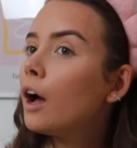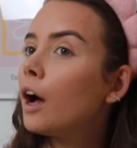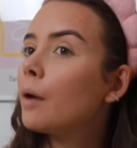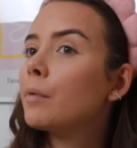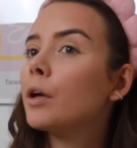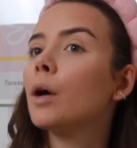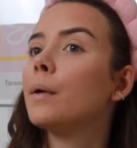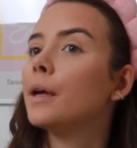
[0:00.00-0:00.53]

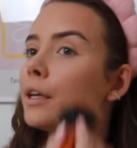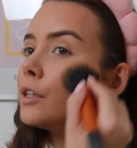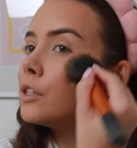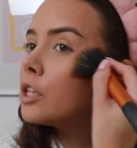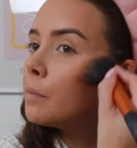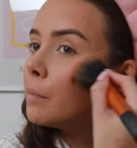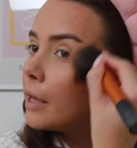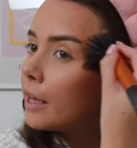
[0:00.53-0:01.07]
I'm going
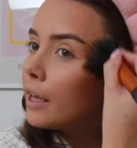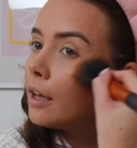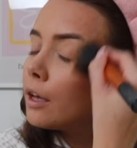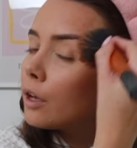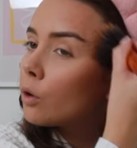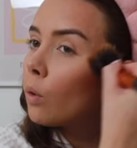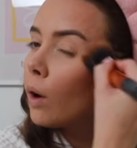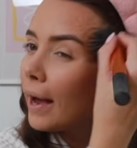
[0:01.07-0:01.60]
to
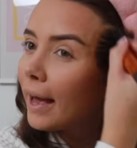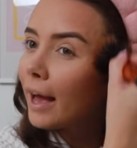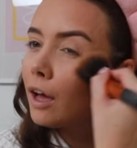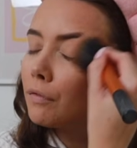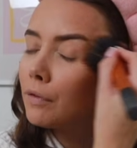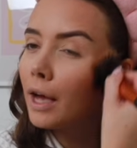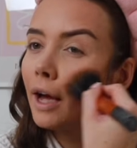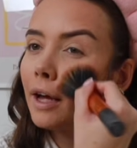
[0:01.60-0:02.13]
be quite
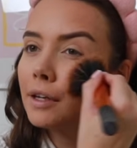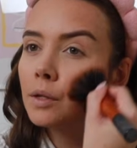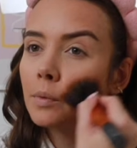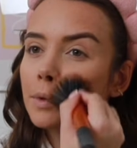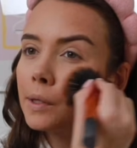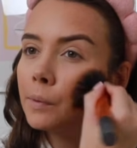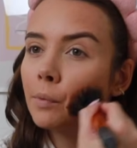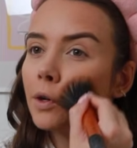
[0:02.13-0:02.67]
heavy-handed
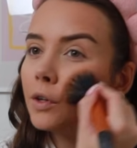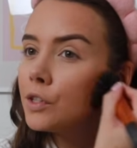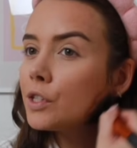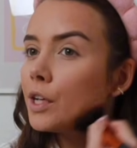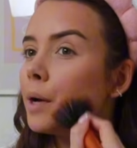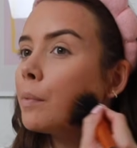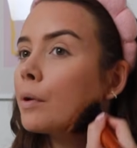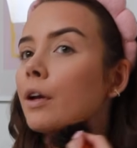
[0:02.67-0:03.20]
with the
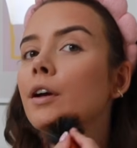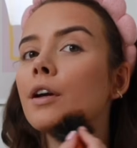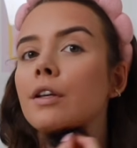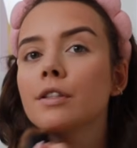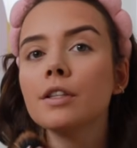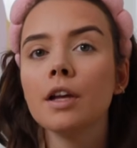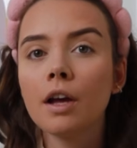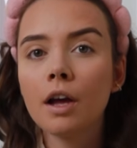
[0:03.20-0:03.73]
bronzer,
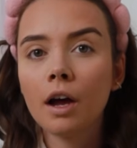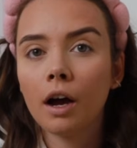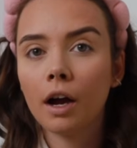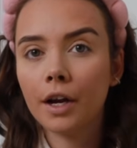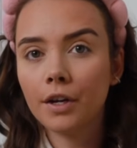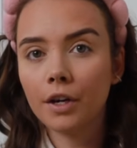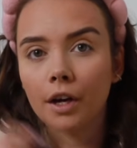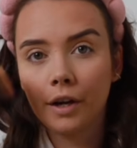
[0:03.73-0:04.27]
because
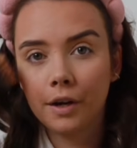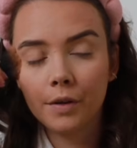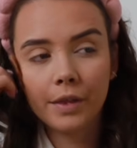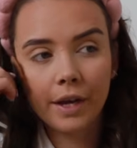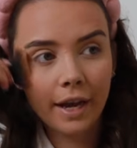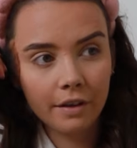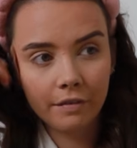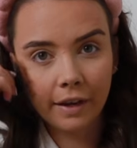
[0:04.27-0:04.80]
I know
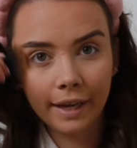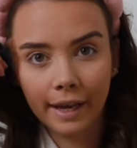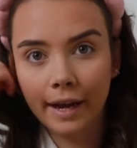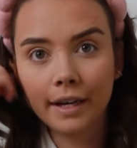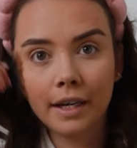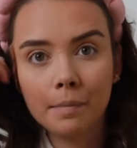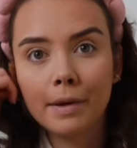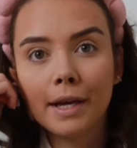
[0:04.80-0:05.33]
that if I get
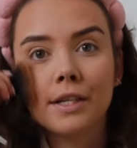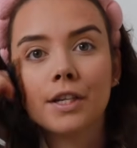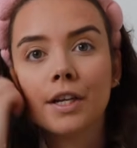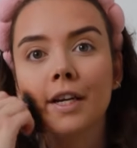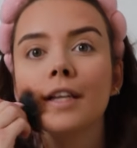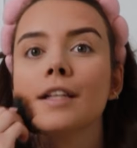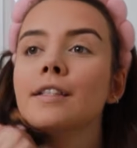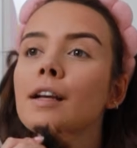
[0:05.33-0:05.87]
any
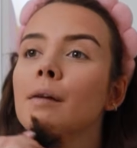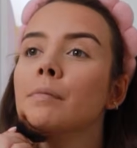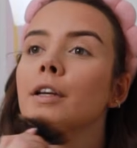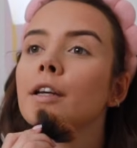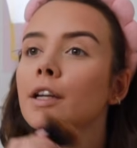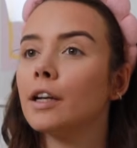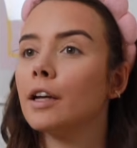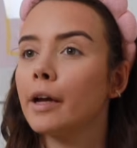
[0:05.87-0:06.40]
pictures I'm
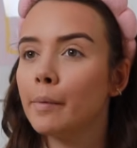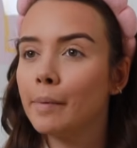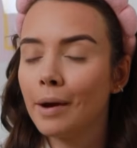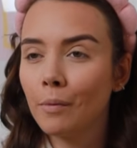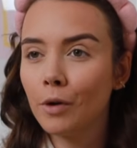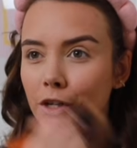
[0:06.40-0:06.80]
gonna look a bit